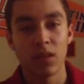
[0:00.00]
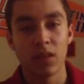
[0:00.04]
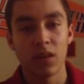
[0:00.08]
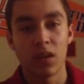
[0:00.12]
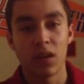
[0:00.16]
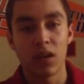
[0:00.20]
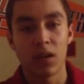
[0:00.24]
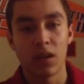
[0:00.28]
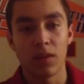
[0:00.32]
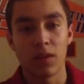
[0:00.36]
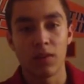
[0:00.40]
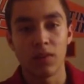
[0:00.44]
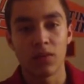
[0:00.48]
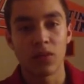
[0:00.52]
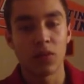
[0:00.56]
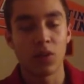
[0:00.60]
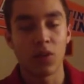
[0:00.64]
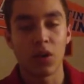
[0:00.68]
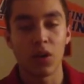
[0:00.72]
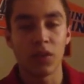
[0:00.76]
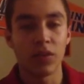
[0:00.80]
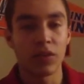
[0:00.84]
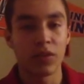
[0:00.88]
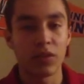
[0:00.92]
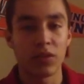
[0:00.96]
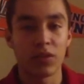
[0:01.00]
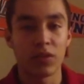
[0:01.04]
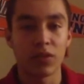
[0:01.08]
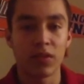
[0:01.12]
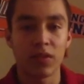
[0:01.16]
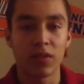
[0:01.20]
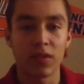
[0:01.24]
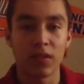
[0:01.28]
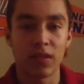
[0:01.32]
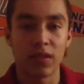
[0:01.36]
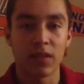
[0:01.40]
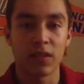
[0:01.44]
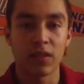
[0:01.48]
Um, so all these certain
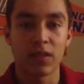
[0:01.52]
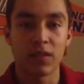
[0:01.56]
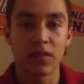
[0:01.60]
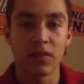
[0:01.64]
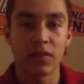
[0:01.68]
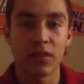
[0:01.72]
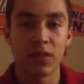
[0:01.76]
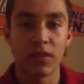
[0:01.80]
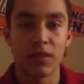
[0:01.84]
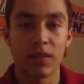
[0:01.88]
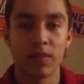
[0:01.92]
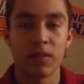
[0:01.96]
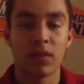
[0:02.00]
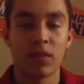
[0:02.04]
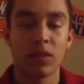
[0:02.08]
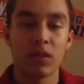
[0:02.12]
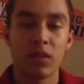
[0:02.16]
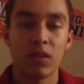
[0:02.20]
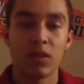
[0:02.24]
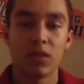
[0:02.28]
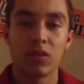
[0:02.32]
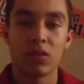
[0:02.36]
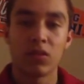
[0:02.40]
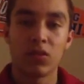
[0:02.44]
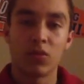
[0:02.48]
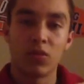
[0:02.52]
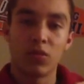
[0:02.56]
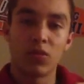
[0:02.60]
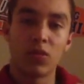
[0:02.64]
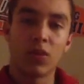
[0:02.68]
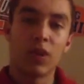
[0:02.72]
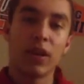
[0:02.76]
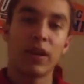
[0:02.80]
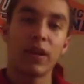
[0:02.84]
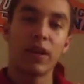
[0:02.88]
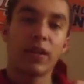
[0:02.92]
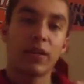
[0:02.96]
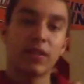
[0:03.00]
things for them to
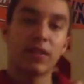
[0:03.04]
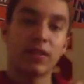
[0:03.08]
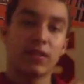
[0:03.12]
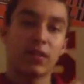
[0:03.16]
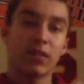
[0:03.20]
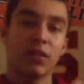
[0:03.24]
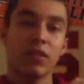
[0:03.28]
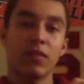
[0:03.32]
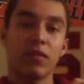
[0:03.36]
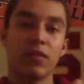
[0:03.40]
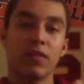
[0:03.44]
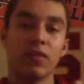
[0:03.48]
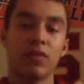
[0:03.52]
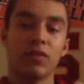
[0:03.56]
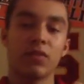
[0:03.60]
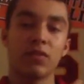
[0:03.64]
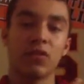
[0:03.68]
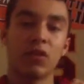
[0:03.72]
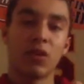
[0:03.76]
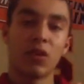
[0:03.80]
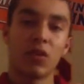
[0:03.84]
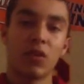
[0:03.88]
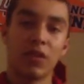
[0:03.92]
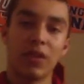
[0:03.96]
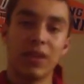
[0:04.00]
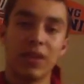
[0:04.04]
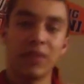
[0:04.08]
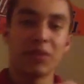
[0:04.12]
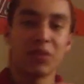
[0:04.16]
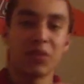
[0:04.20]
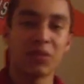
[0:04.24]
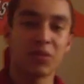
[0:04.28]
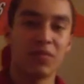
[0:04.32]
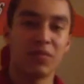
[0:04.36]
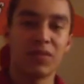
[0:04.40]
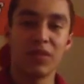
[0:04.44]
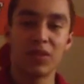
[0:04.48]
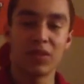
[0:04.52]
acquire and stuff. So even though
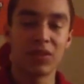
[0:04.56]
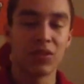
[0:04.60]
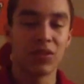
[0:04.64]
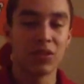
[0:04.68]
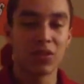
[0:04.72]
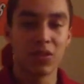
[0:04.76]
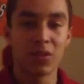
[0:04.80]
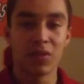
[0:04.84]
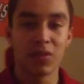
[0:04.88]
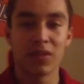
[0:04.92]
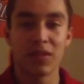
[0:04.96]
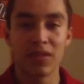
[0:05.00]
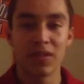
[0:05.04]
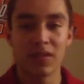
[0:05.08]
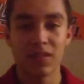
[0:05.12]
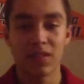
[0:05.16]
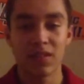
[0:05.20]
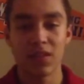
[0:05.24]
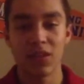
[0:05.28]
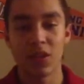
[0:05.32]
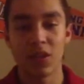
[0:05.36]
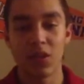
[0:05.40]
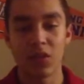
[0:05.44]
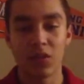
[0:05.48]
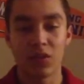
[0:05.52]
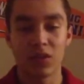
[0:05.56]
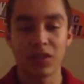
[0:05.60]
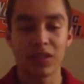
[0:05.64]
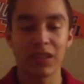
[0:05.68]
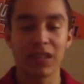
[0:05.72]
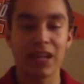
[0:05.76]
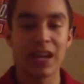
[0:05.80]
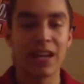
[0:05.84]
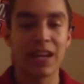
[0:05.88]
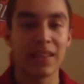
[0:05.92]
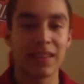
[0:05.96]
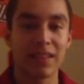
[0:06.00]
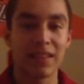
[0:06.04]
it's 50 students, you know, there's a
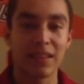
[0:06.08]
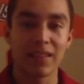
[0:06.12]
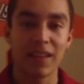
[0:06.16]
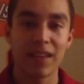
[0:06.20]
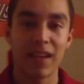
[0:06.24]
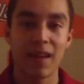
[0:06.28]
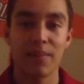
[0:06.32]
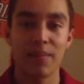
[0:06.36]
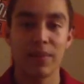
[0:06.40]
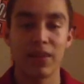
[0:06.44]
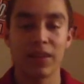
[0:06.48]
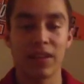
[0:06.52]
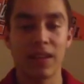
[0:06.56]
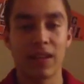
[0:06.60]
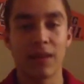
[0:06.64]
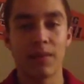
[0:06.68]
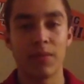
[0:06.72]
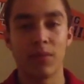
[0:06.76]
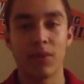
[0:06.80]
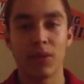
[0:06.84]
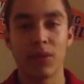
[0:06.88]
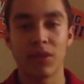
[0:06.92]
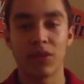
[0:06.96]
lot of things that happen in Cambodia.